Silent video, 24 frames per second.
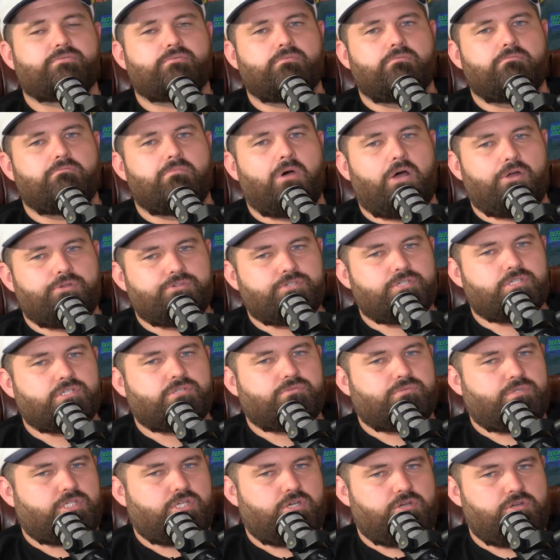
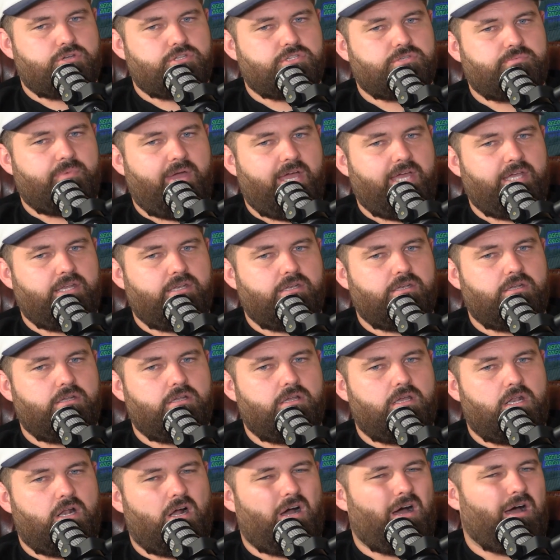Moses returns, mate,
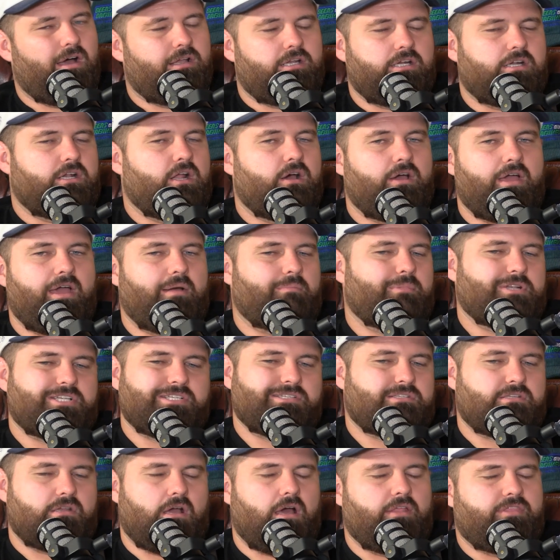and I don't know how much
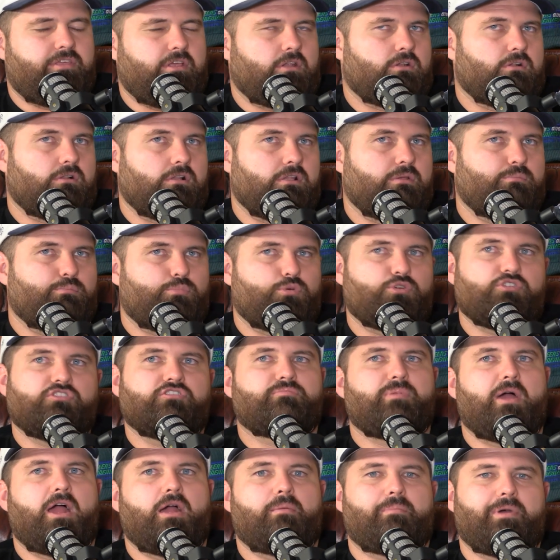I think it'll
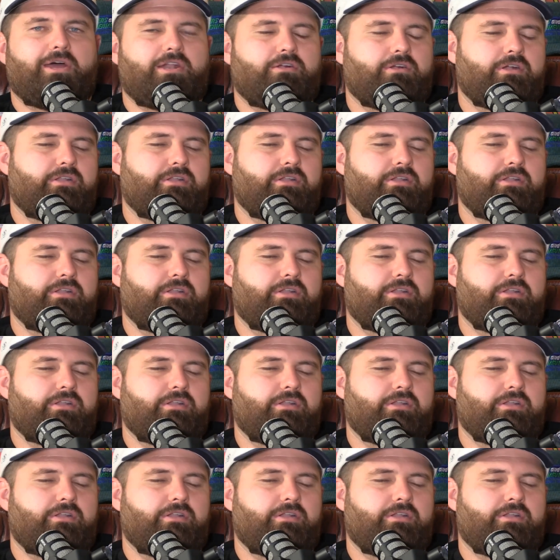improve Parramatta.